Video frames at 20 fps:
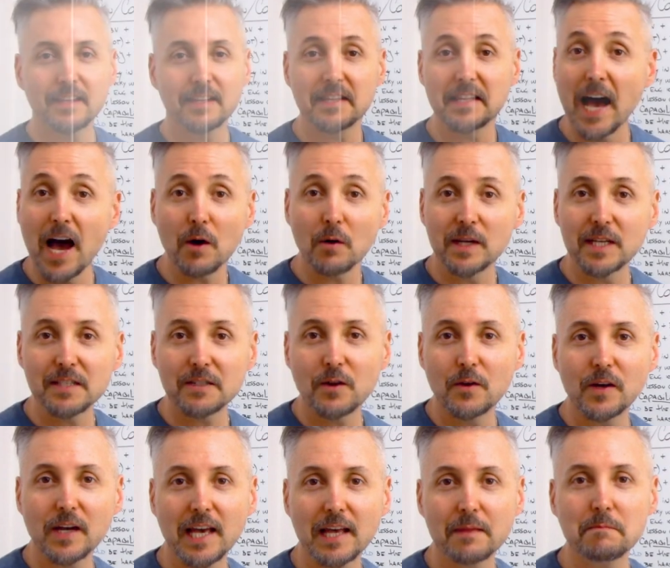Now let's
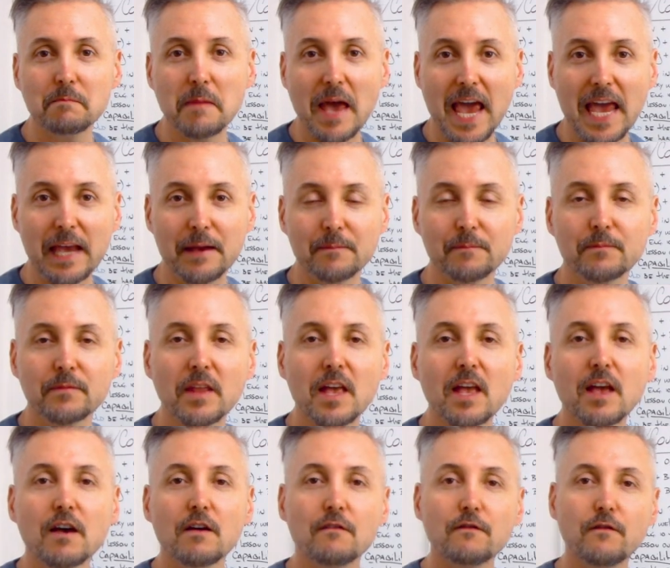look at may.
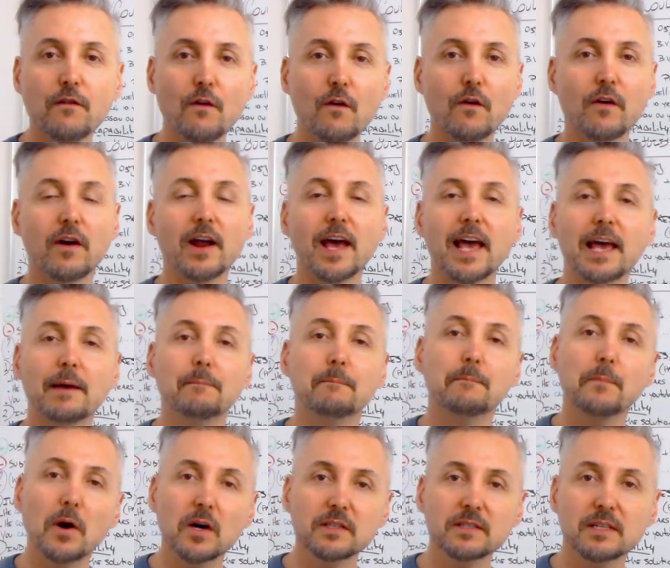For a
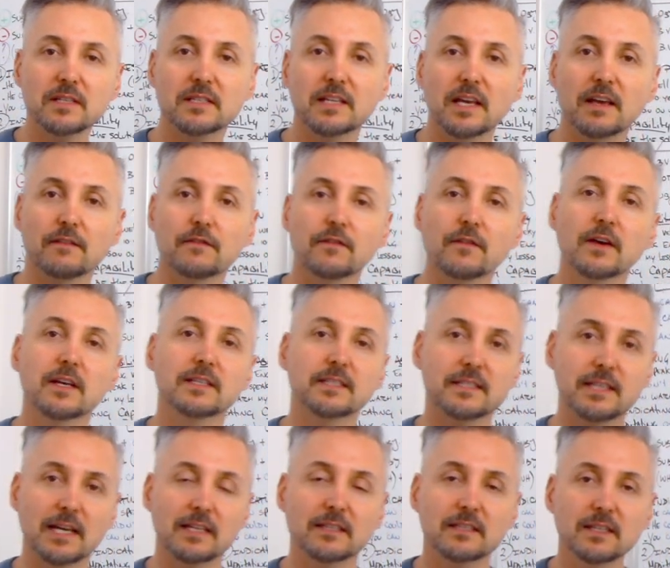positive
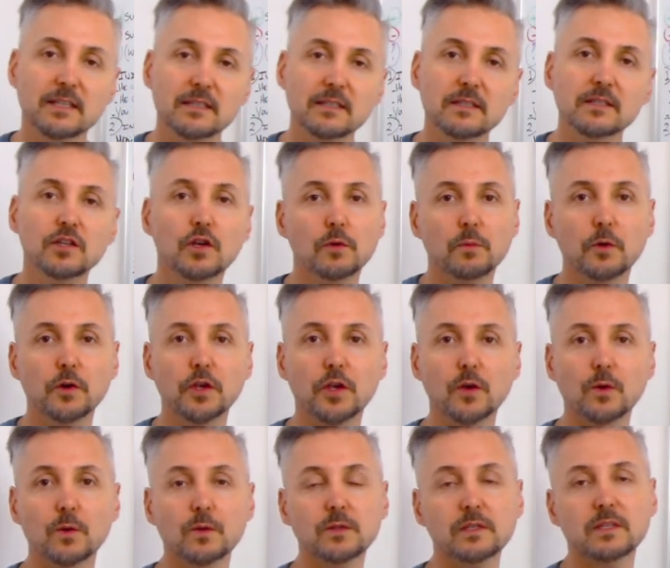sentence, you will
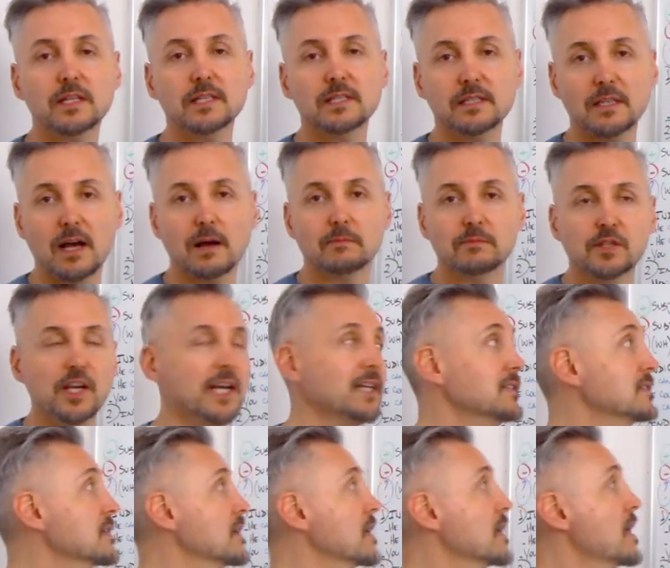use the
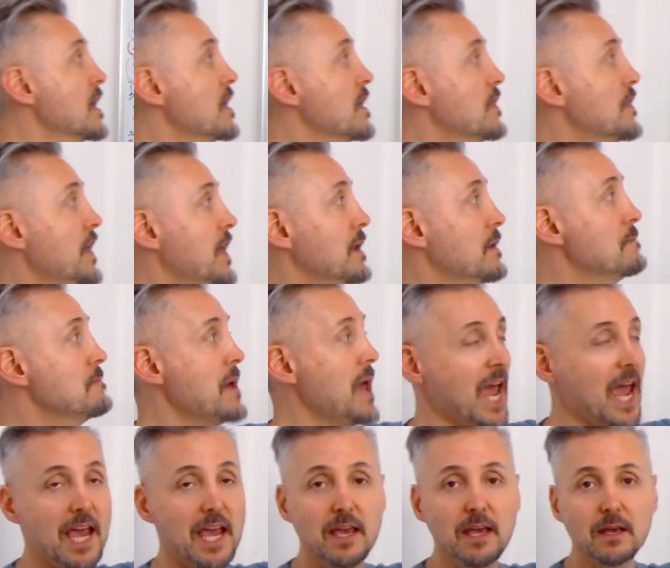subject, then
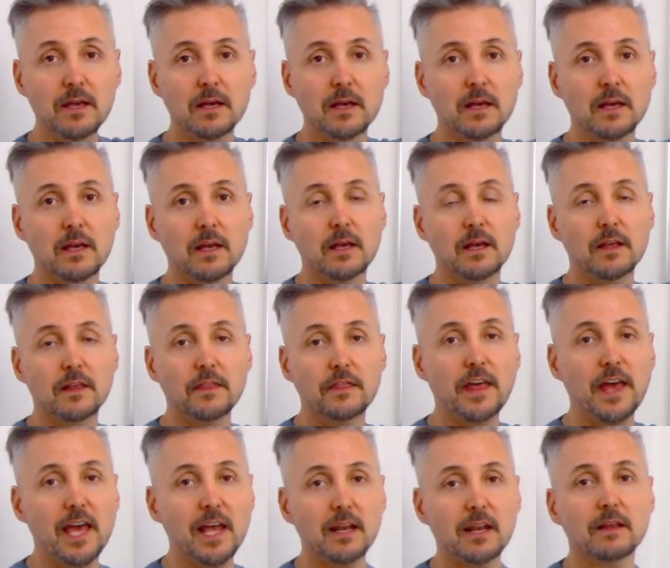may,
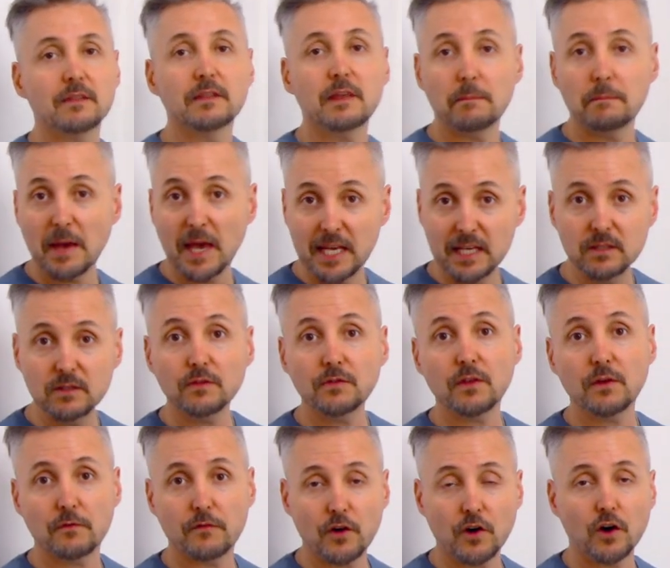then the base of
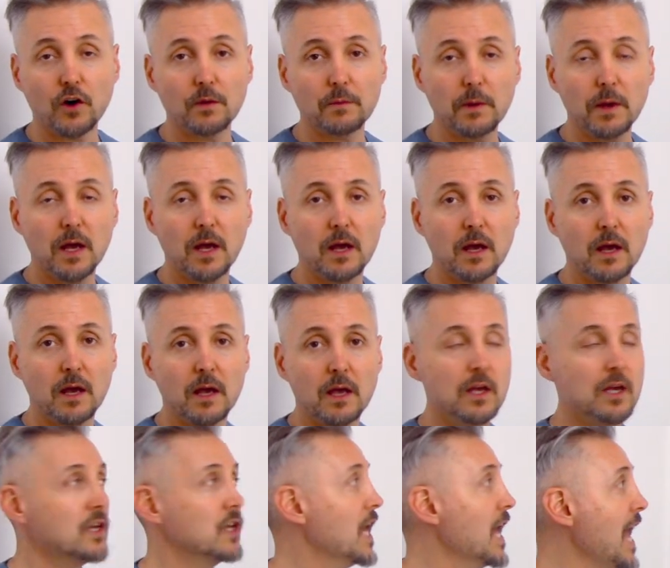the verb,
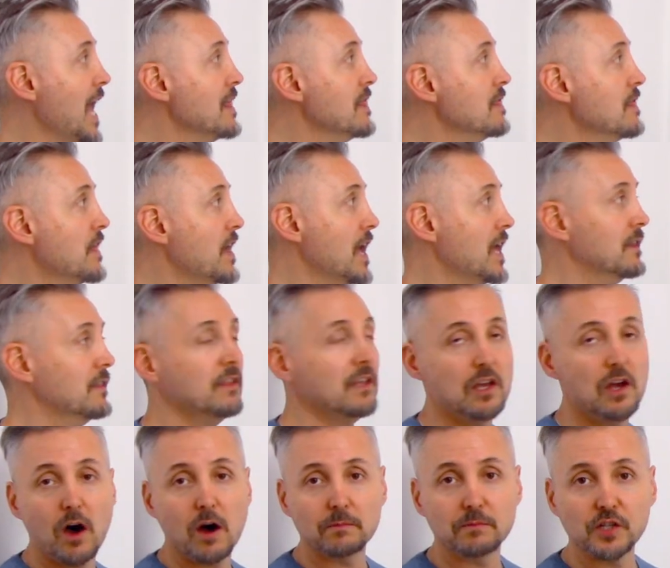and then
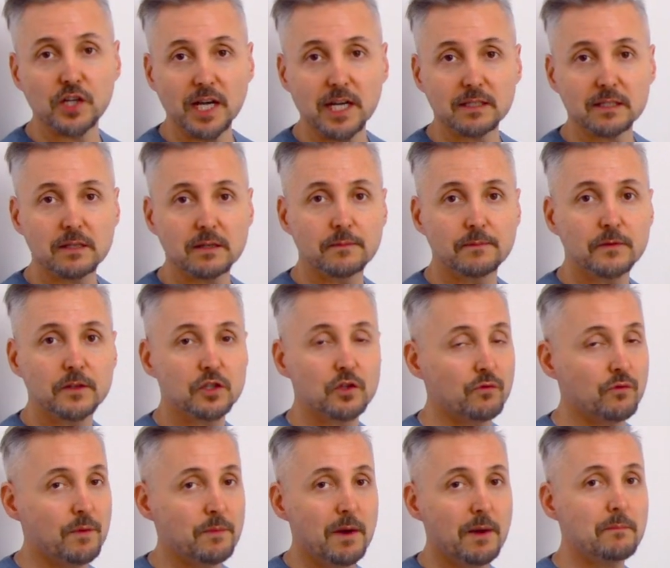the object. So
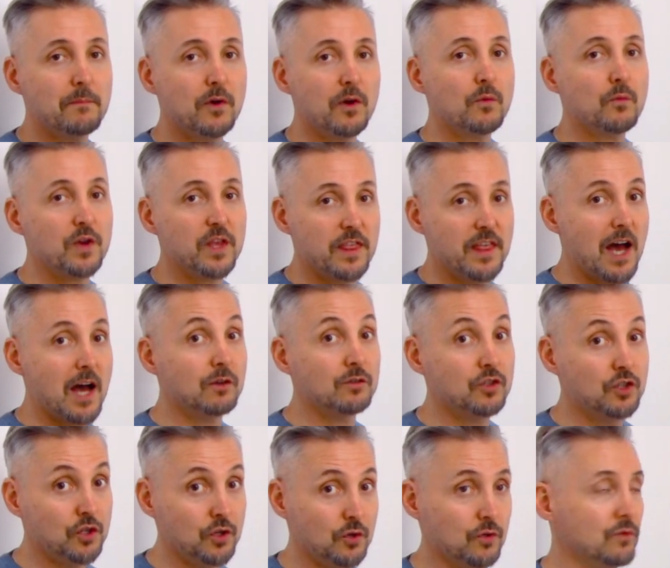remember, without
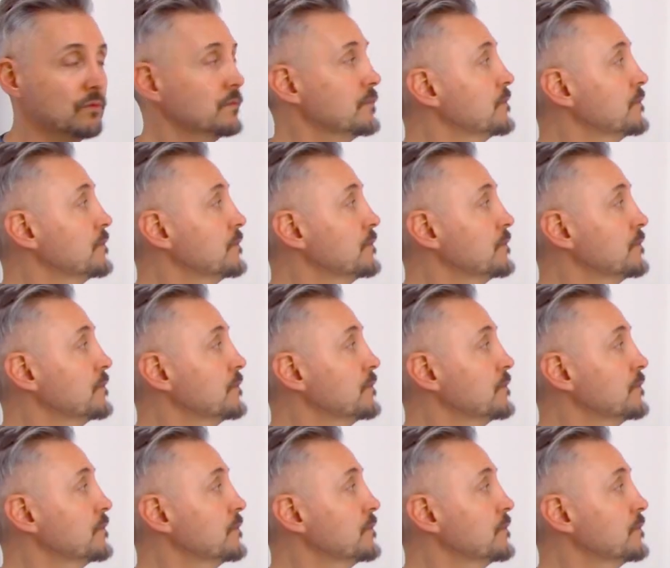to.